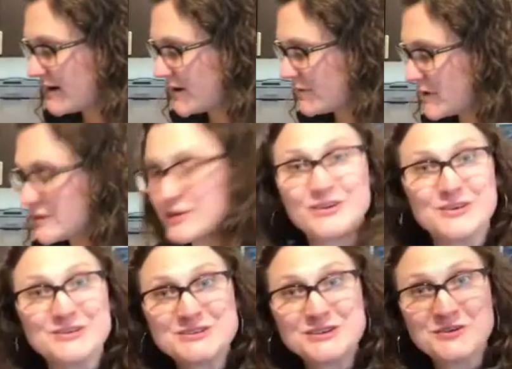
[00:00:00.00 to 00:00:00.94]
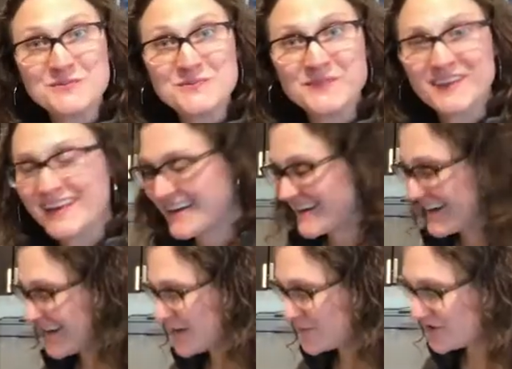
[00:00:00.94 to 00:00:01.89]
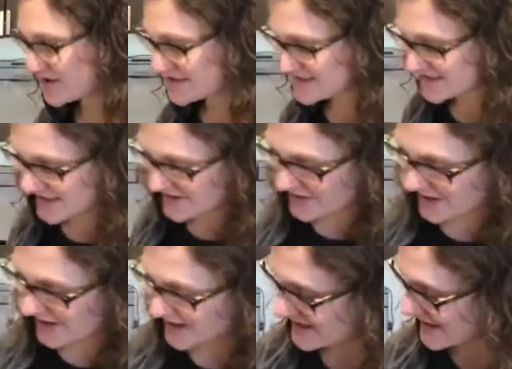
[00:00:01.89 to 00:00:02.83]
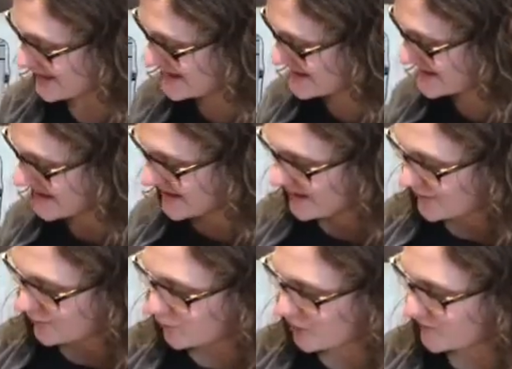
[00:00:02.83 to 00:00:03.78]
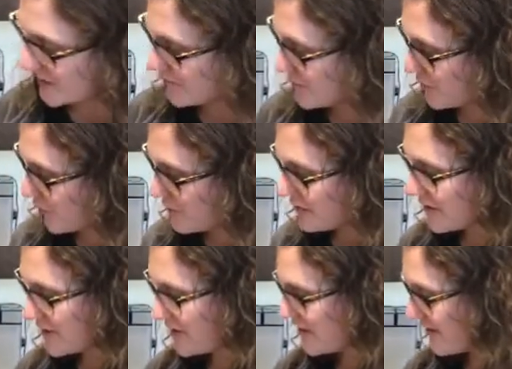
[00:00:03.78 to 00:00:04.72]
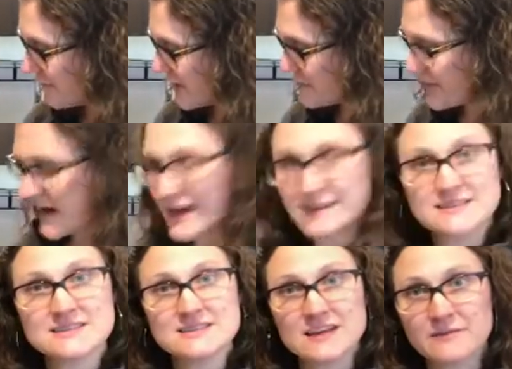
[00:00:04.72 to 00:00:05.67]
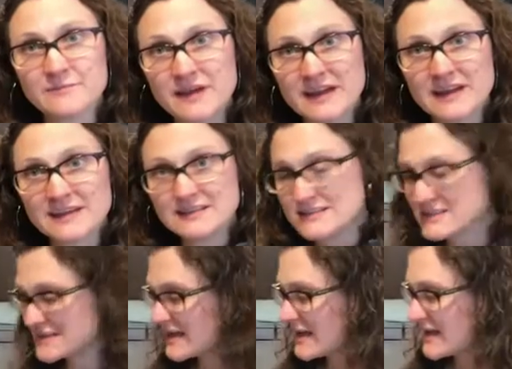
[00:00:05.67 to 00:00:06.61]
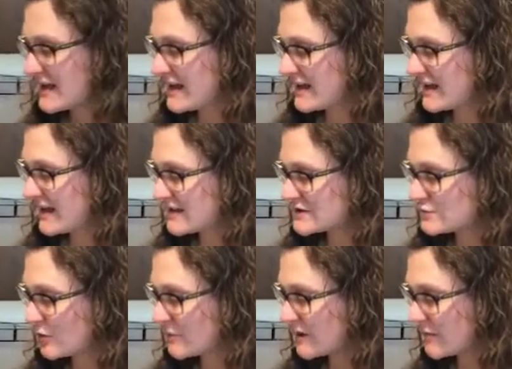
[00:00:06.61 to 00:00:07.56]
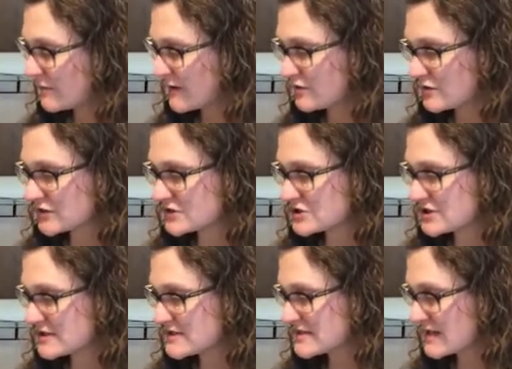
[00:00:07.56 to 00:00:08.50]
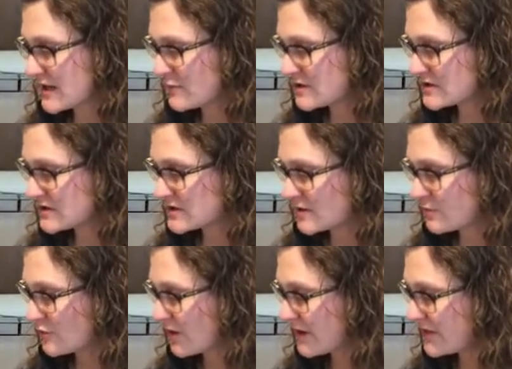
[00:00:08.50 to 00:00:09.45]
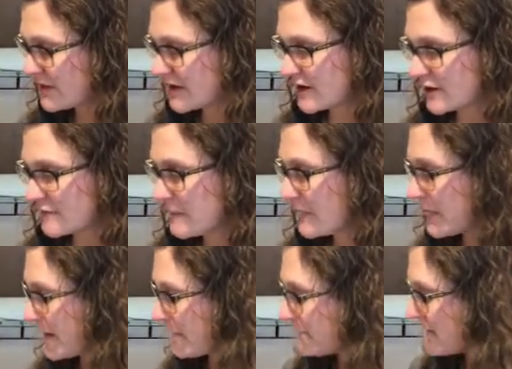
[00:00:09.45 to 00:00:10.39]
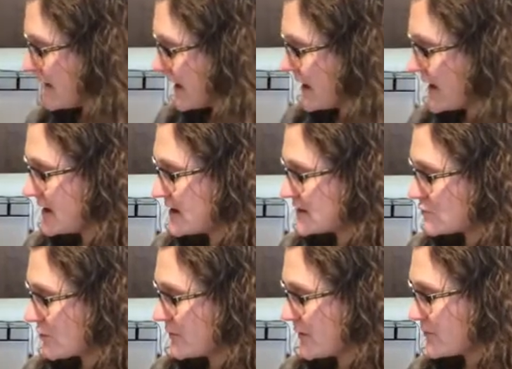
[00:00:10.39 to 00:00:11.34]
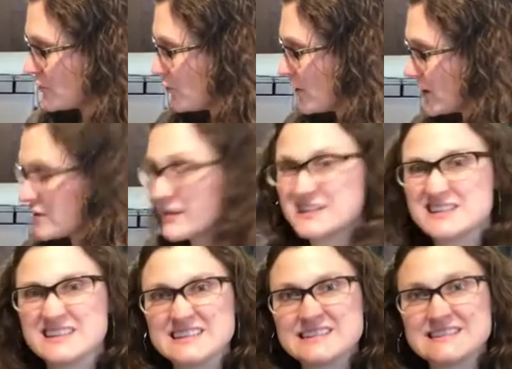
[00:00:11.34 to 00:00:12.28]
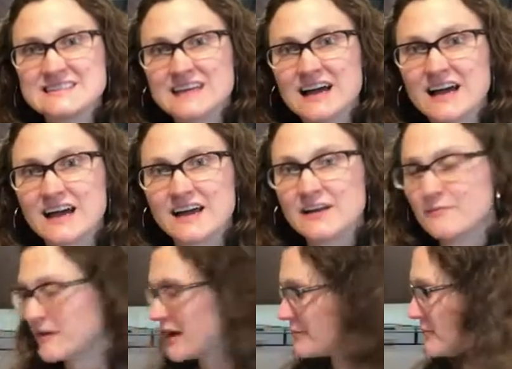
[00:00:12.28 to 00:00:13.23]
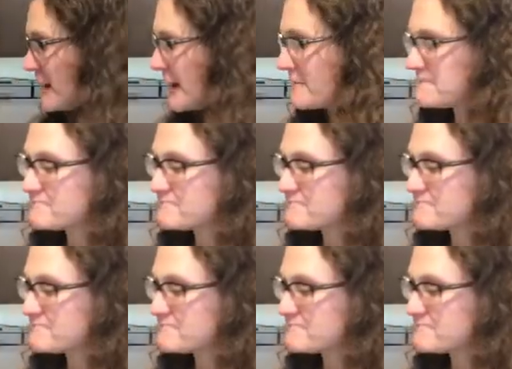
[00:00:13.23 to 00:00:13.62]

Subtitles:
Maybe you do too. You can see that the heat is warming up both of my pots and pans, and it's warming up my grilled cheese sandwich, the bread there, and it's warming up the water that's inside my pot.